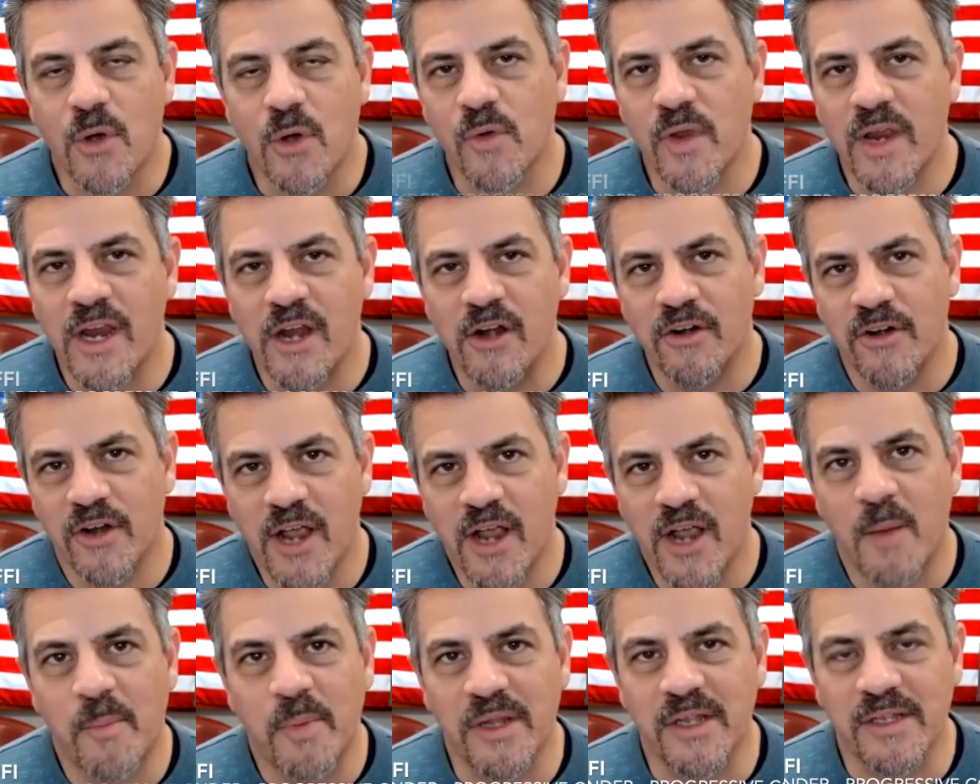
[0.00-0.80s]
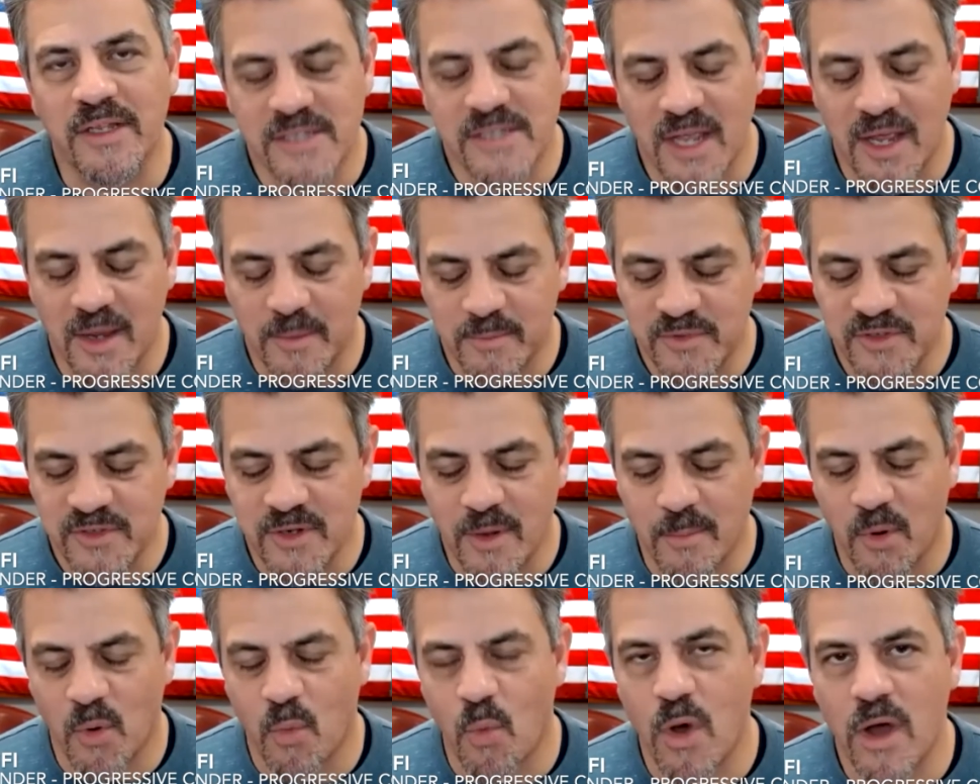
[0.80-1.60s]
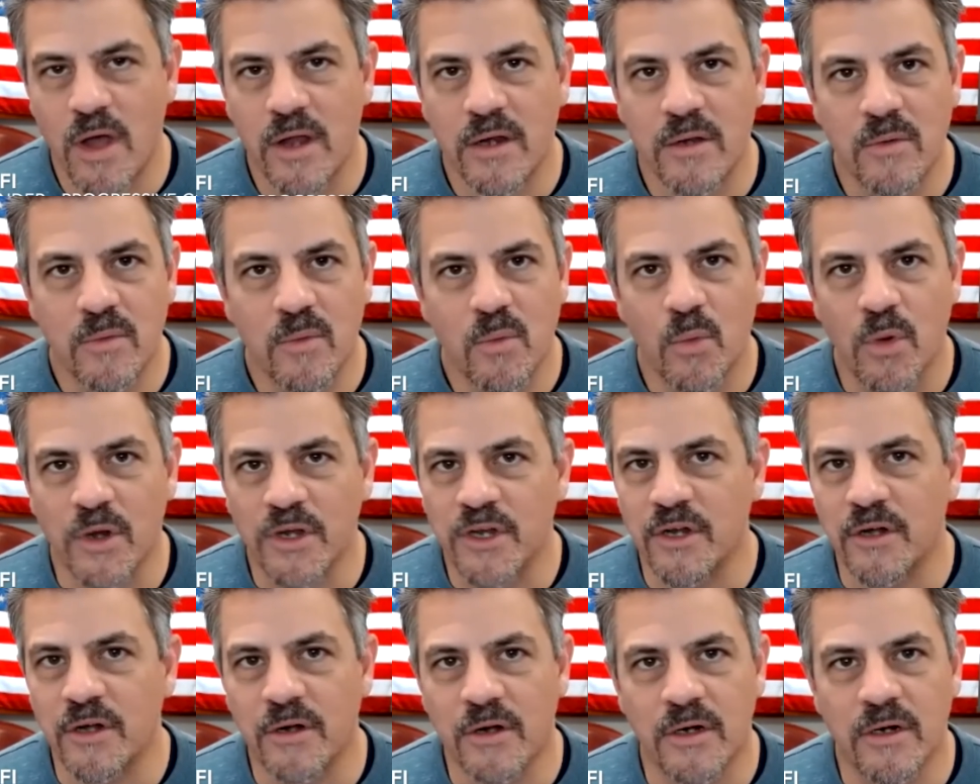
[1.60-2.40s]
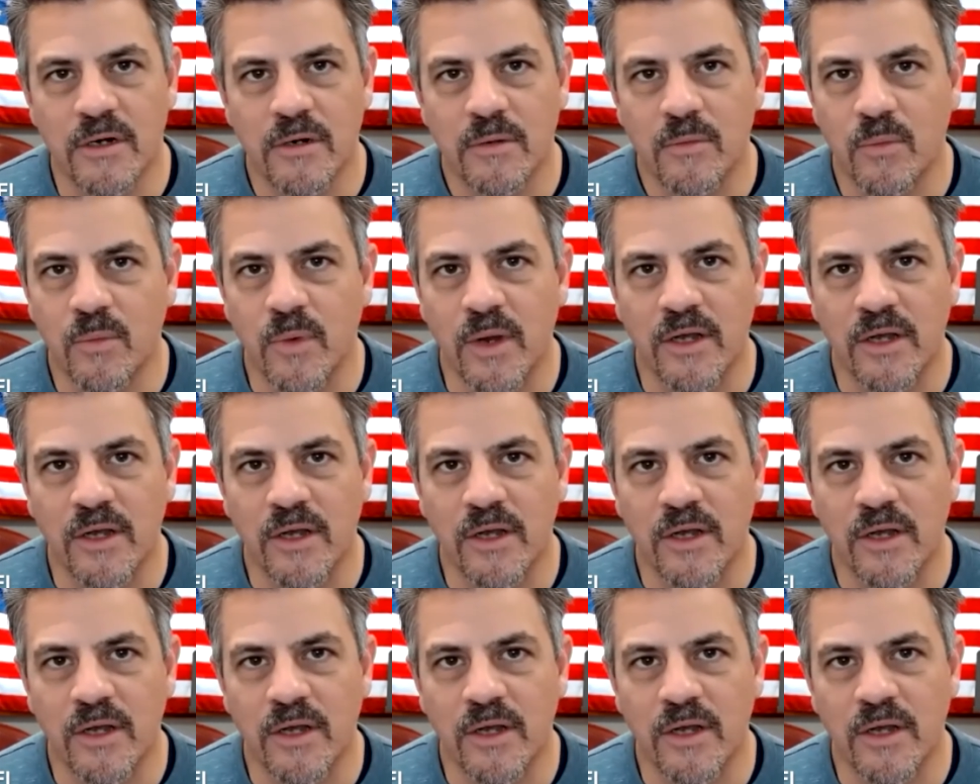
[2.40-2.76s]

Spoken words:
here are a couple of tips. Number one, when you're